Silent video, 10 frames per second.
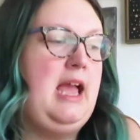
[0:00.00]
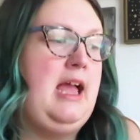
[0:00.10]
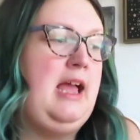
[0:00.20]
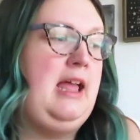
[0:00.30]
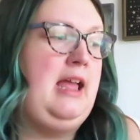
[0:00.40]

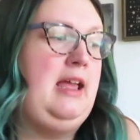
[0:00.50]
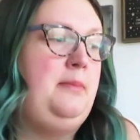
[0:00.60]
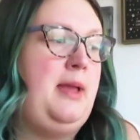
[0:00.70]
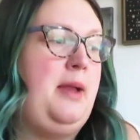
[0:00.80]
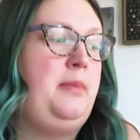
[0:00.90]

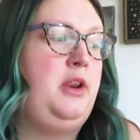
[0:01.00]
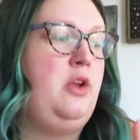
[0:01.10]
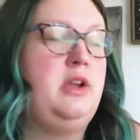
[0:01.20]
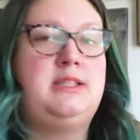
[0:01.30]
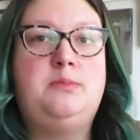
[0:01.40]
I'm gonna
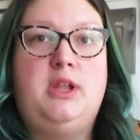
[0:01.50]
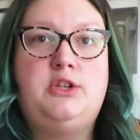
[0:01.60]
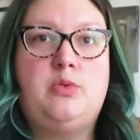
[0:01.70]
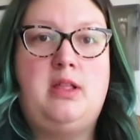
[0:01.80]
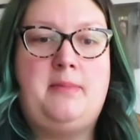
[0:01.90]
go get some
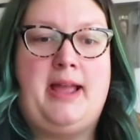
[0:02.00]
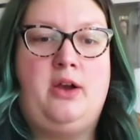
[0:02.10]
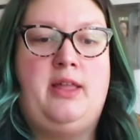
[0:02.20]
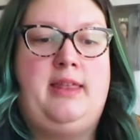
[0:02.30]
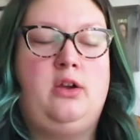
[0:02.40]
lunch while I'm
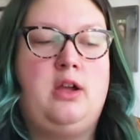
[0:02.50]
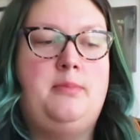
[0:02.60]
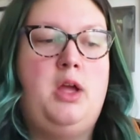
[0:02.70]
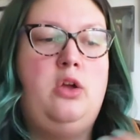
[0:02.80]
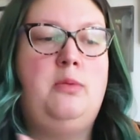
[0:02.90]
out, and then I'll
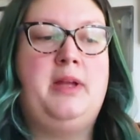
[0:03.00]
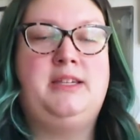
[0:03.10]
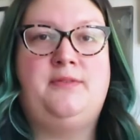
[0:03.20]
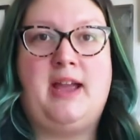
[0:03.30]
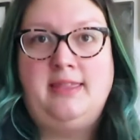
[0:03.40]
come home,
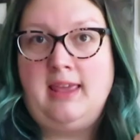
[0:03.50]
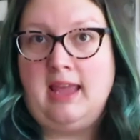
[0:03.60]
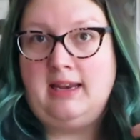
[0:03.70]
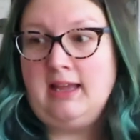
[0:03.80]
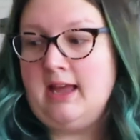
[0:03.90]
I'll divide the
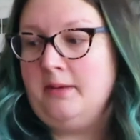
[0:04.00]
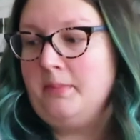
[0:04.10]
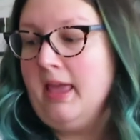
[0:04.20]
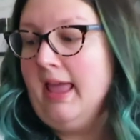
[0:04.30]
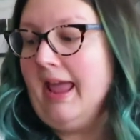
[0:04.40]
candy up,